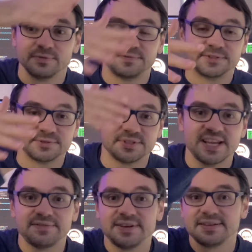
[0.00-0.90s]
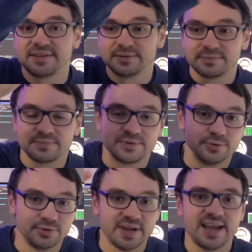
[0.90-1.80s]
1st to 7, then 2
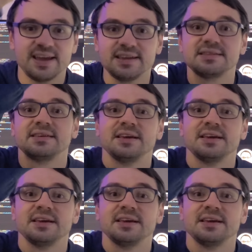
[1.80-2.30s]
to 8,